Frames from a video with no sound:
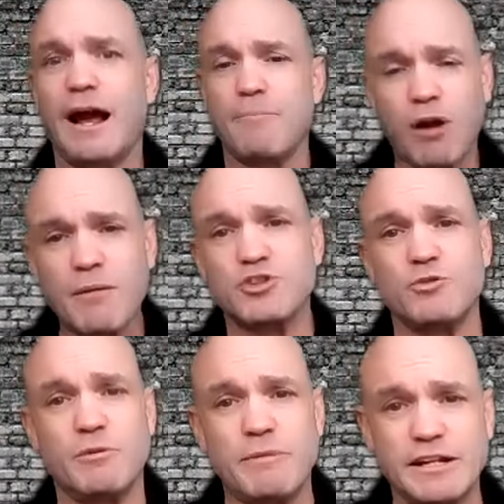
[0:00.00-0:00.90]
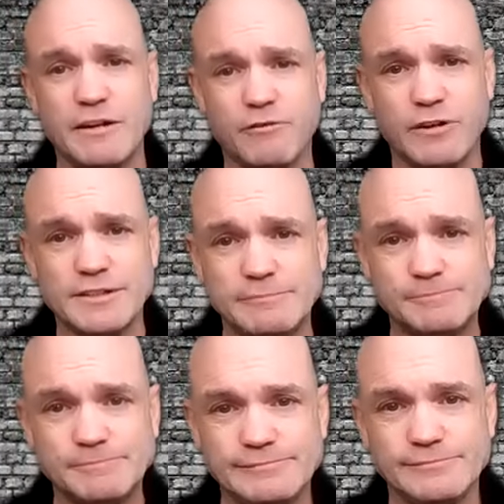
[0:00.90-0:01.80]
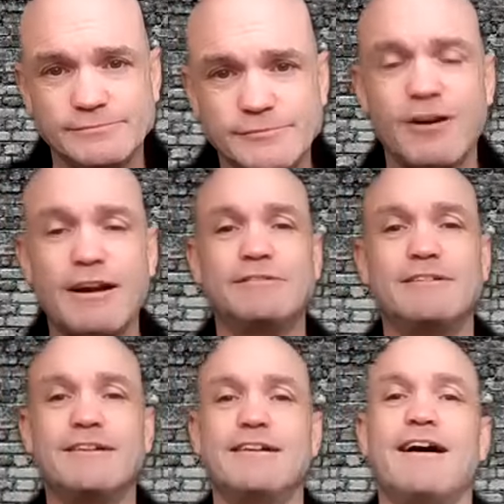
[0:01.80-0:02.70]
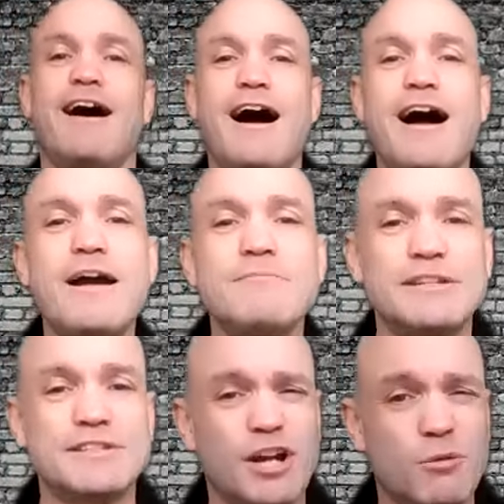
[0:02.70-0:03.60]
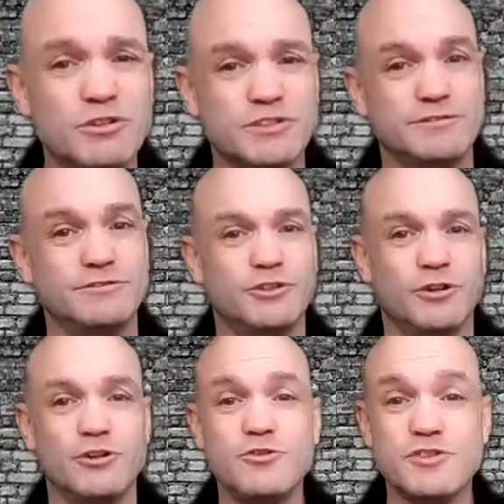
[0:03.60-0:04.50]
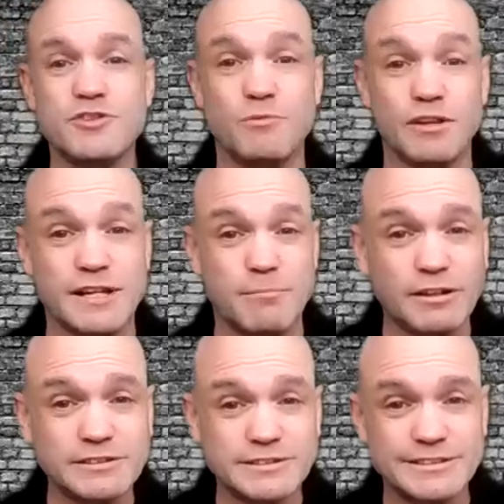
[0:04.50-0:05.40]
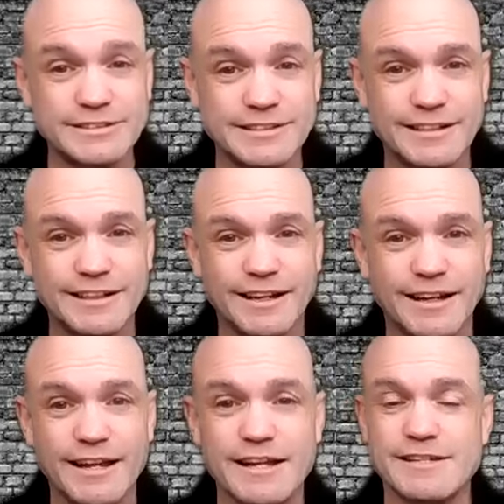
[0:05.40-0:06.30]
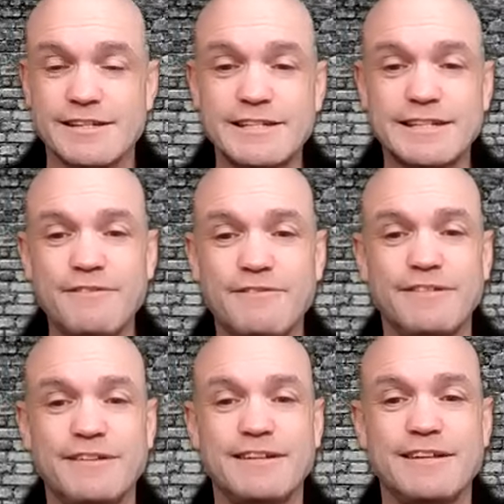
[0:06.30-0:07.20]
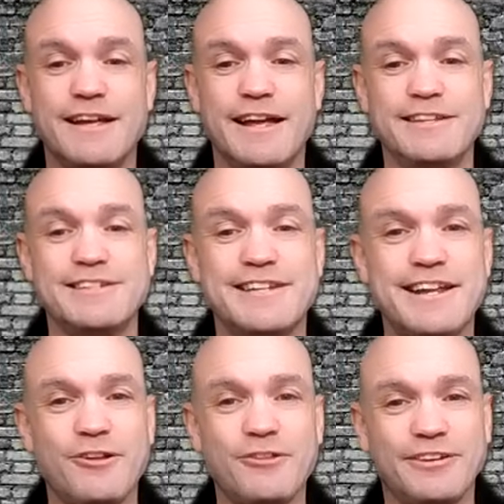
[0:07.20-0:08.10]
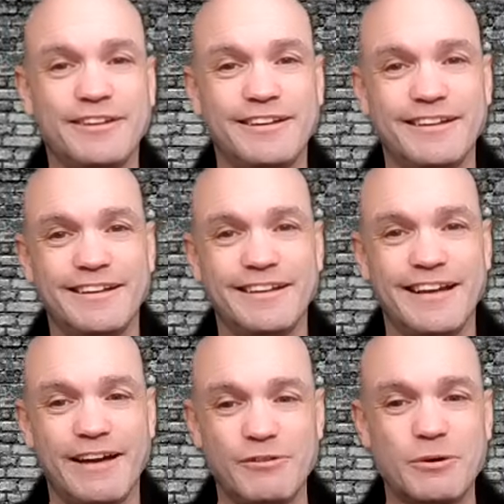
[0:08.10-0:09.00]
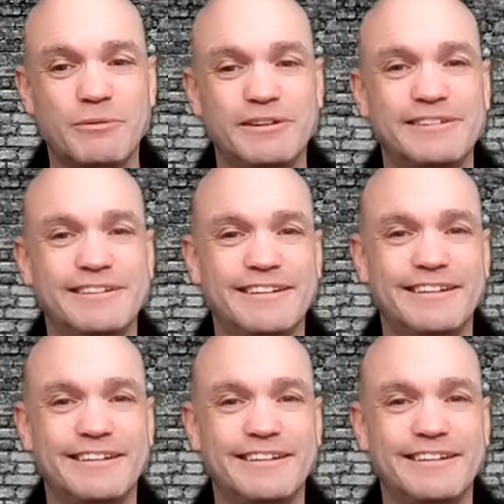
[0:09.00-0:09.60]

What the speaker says: I promise you it'll make a difference. All right. I'm Leslie Don Wilson, your Houston real estate boss. Stay safe and stay healthy. Have a good one.